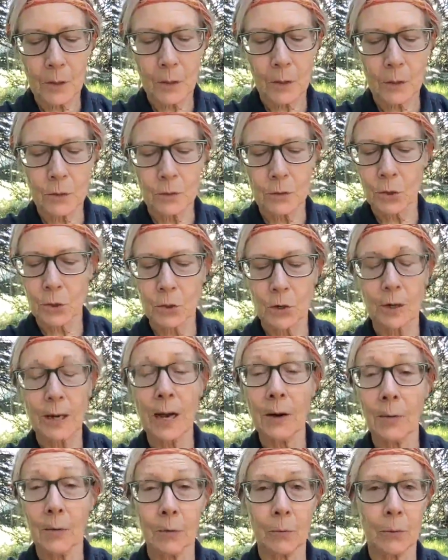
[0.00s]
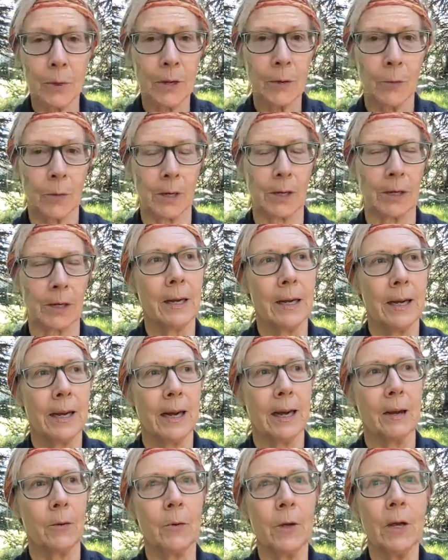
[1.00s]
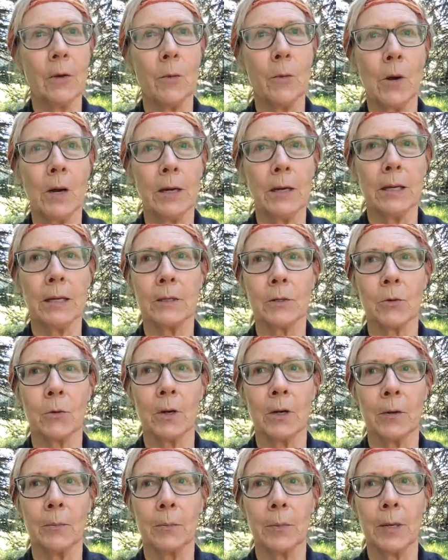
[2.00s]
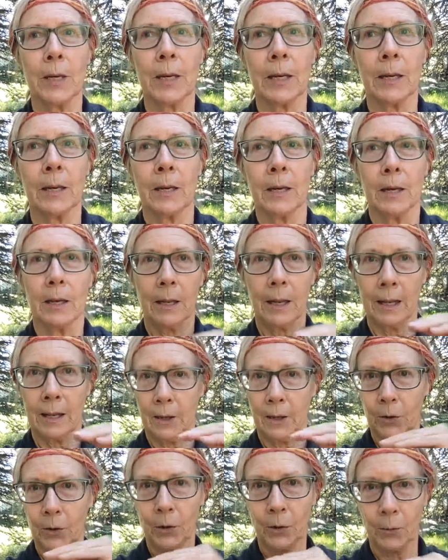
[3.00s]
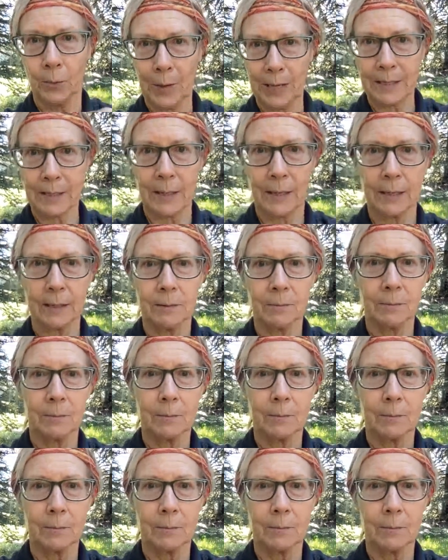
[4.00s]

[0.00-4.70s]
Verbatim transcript: start out with week one. And week one is going to be like your baseline